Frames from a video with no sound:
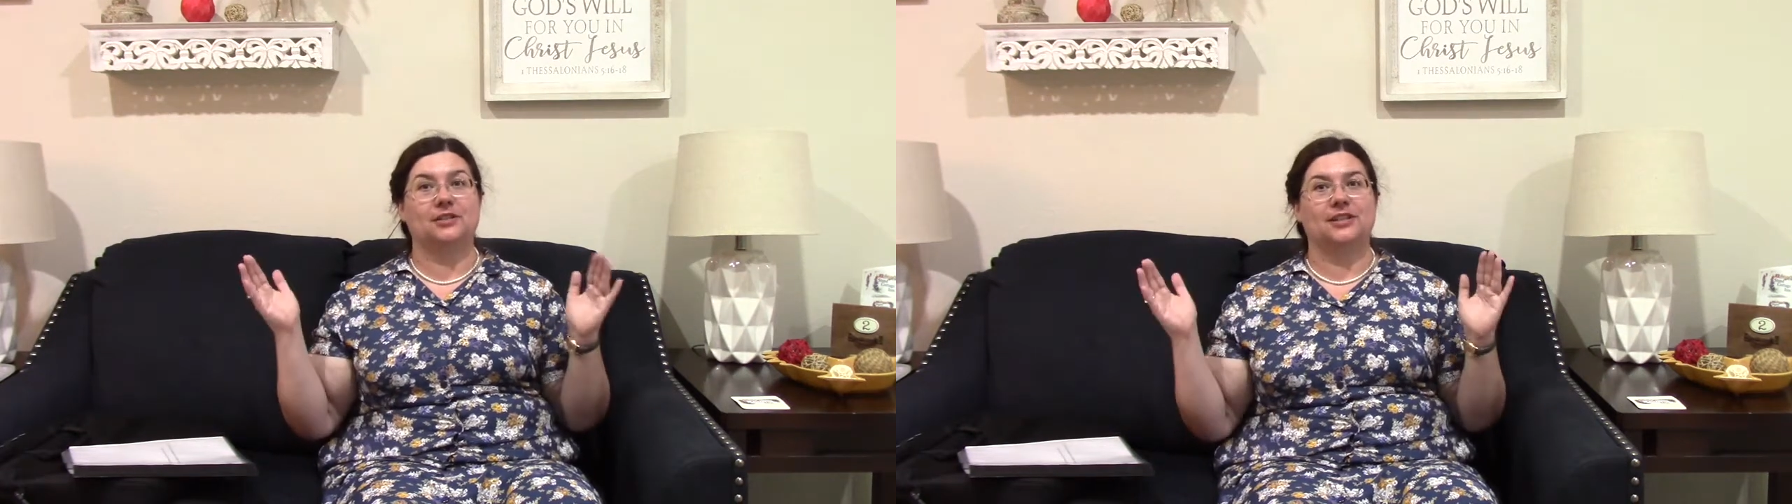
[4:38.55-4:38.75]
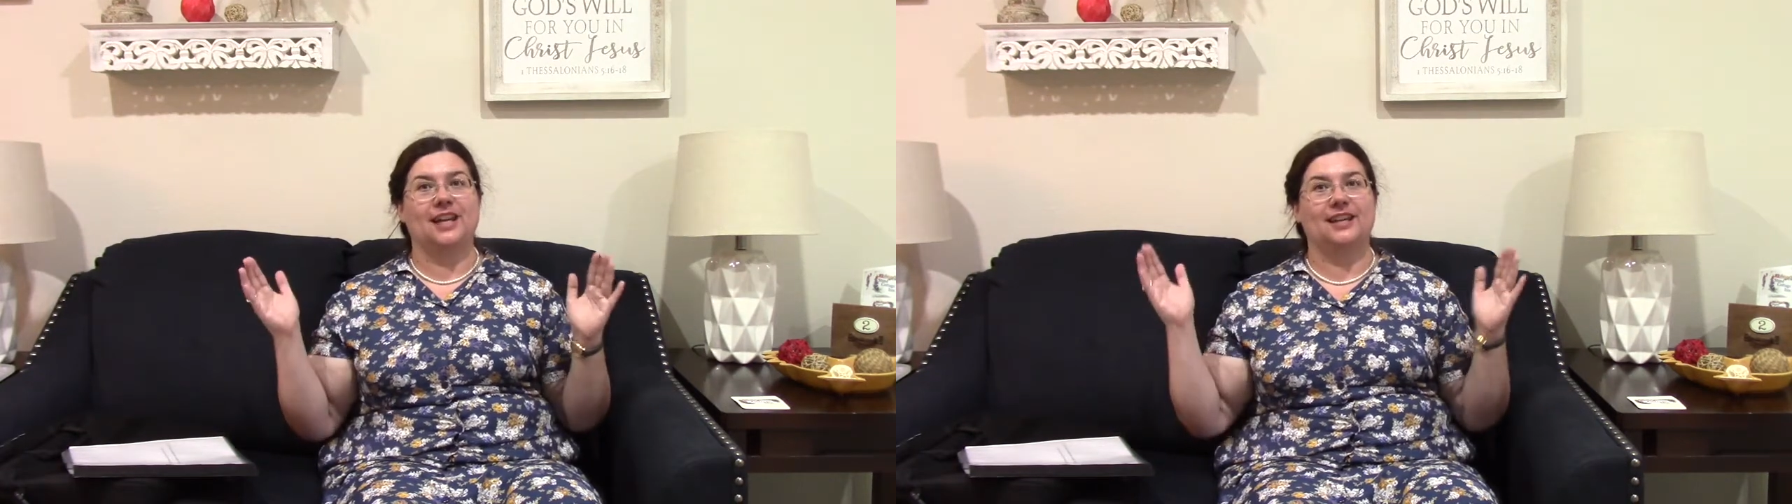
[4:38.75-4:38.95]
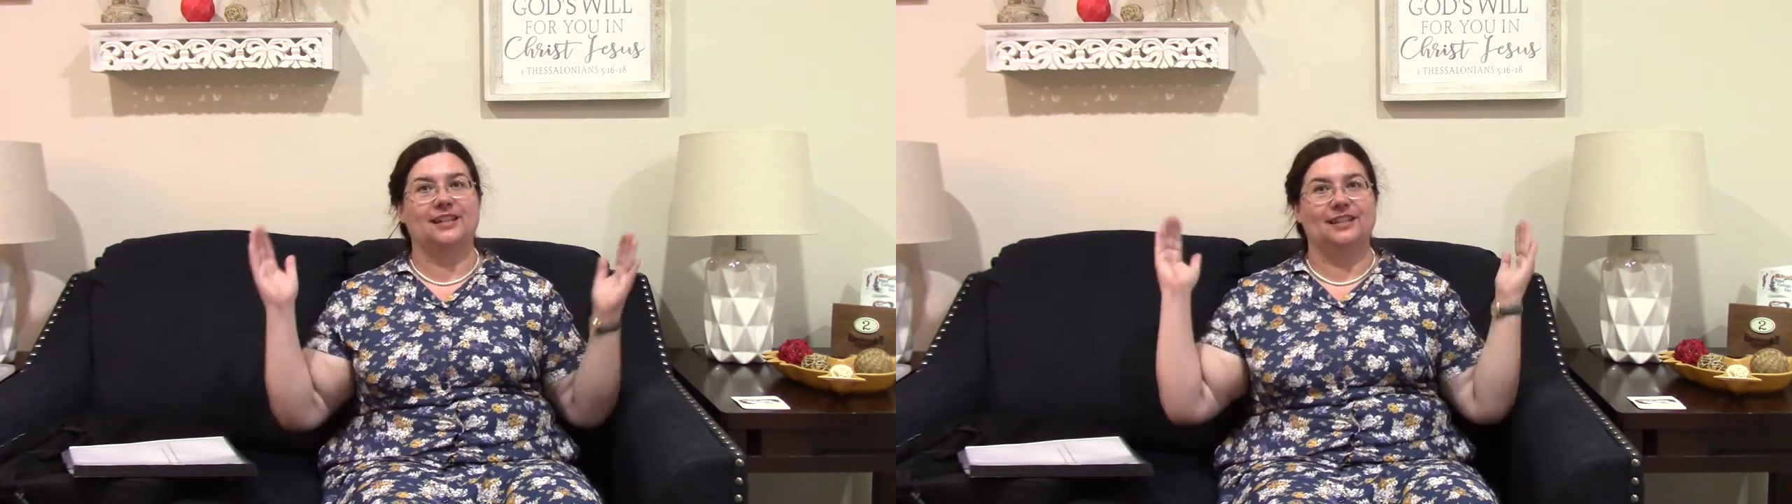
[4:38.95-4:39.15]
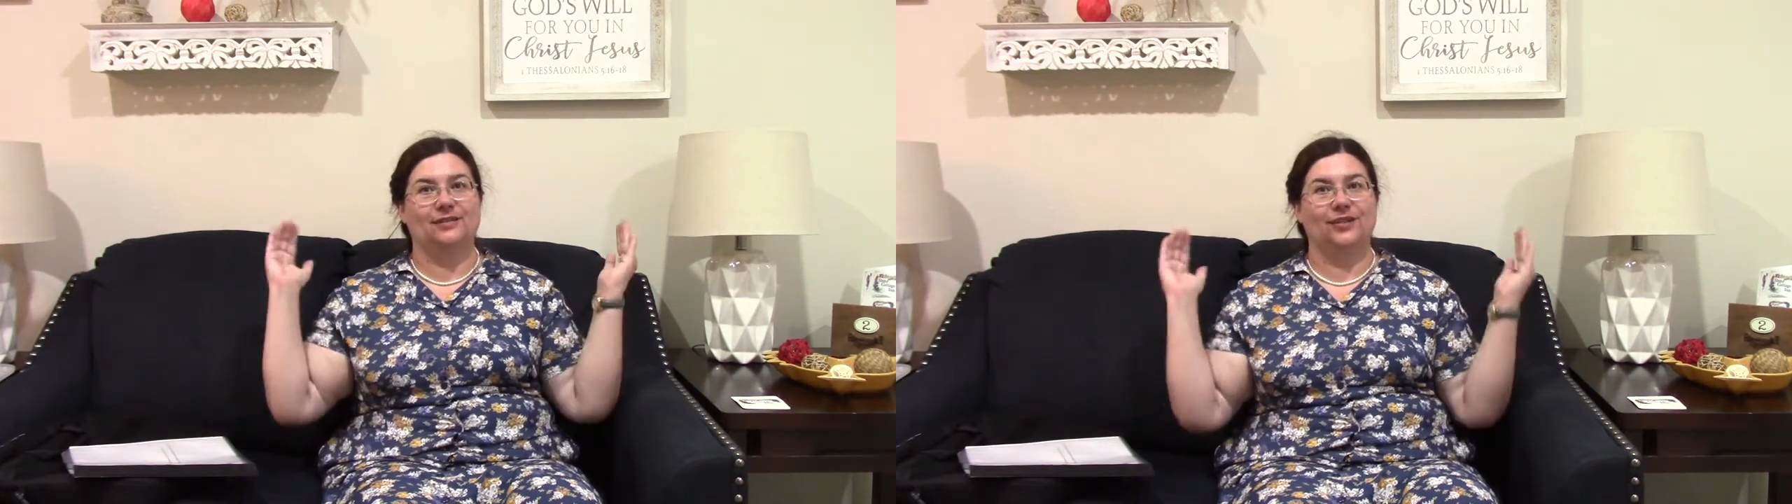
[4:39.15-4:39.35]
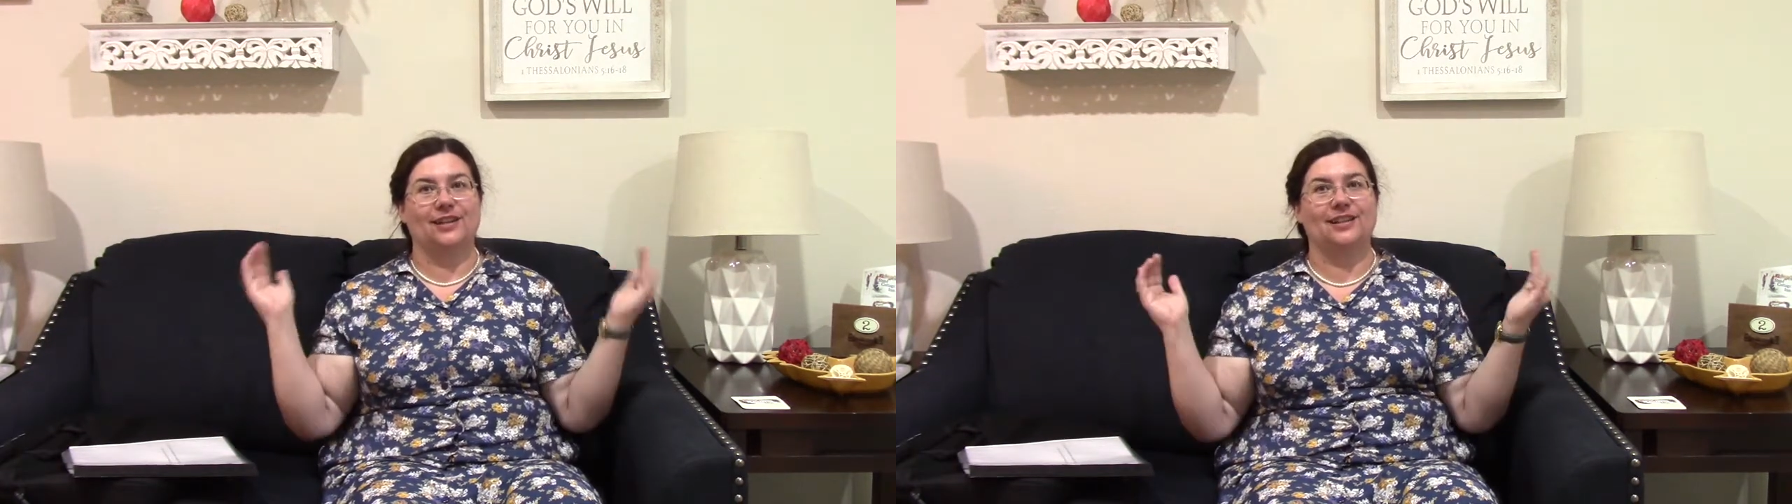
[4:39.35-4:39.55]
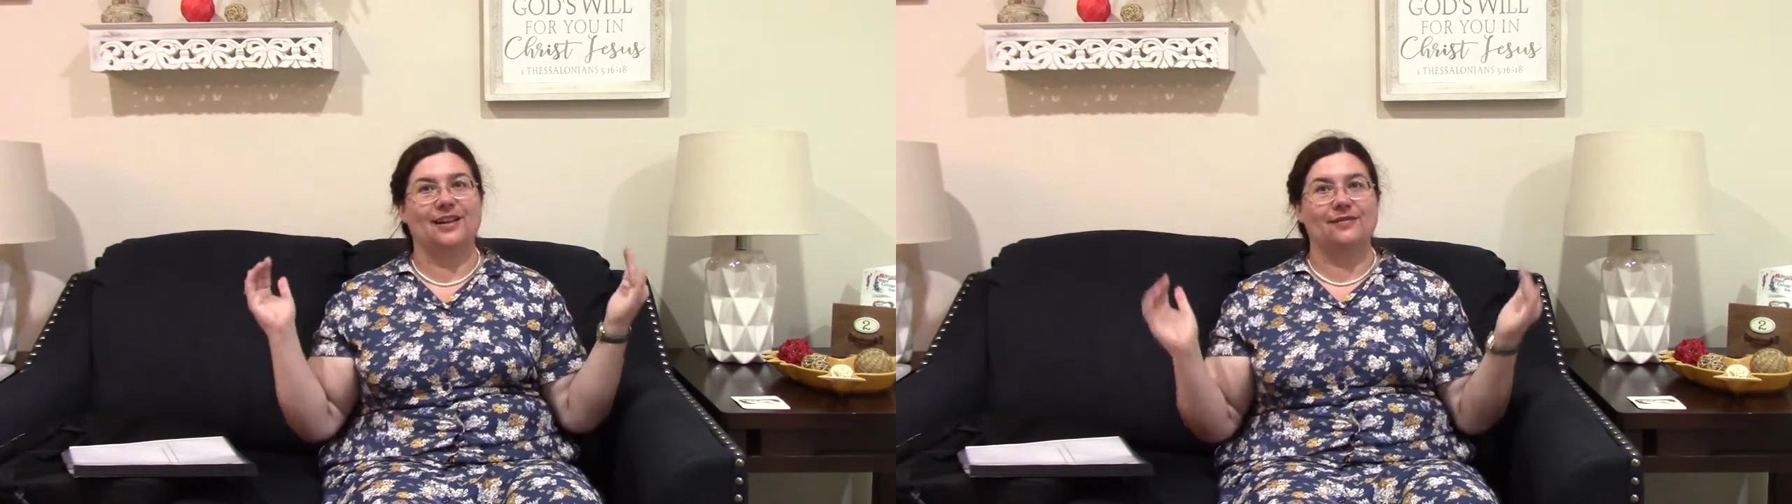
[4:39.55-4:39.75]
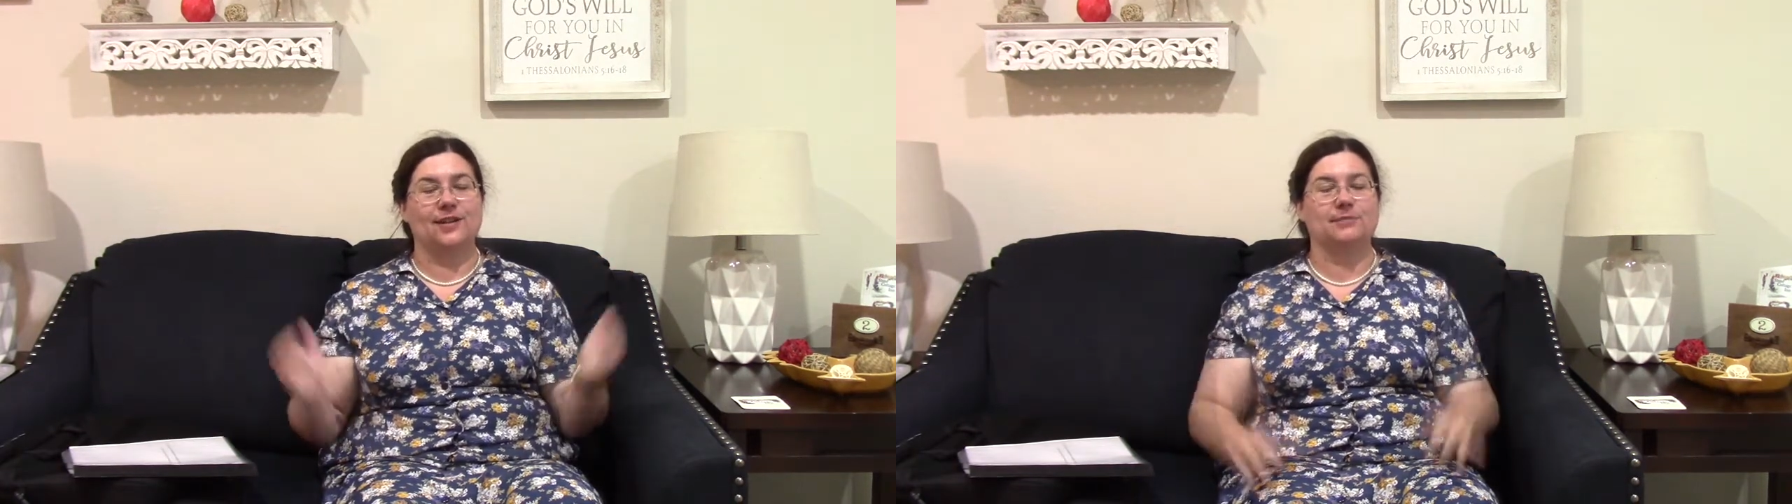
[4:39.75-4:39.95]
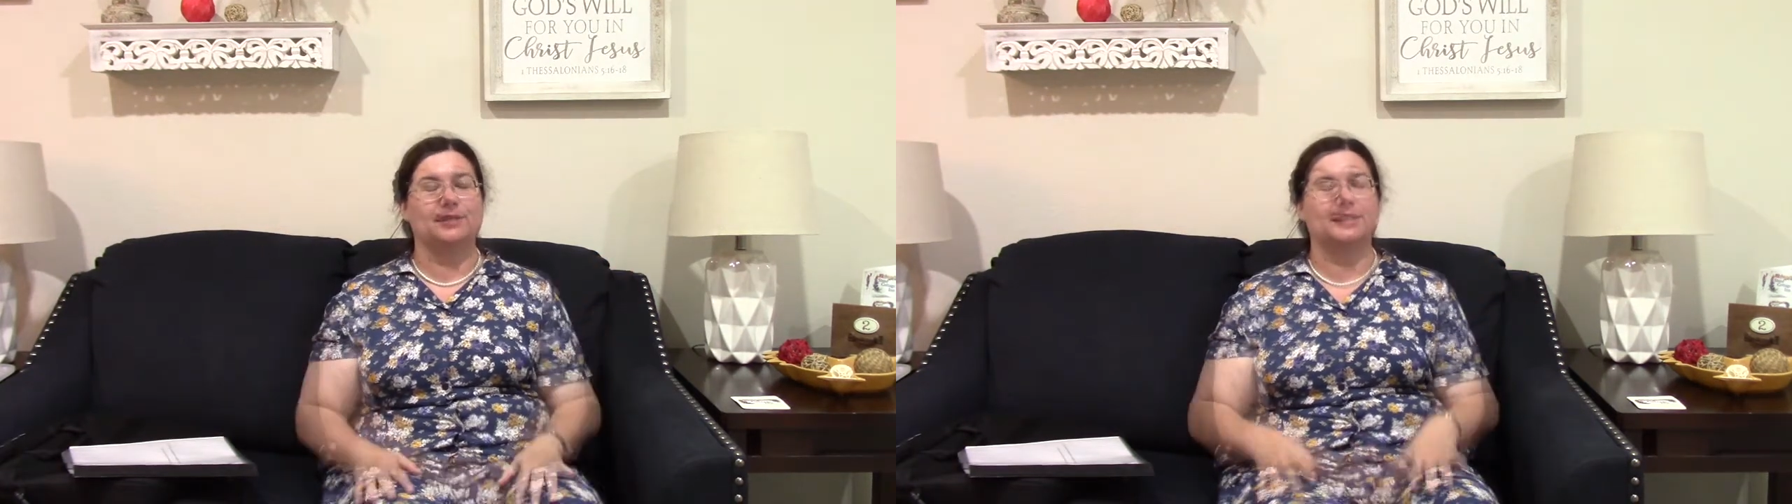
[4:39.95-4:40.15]
taken in front of that
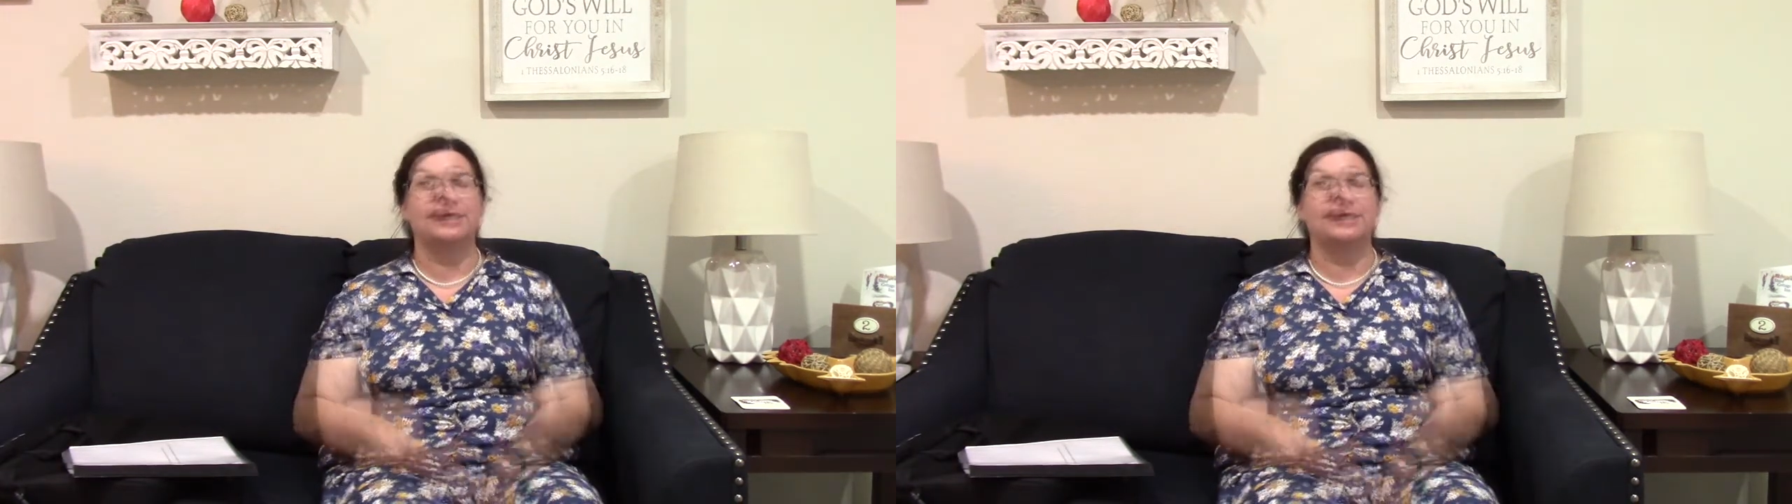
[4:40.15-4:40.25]
fireplace.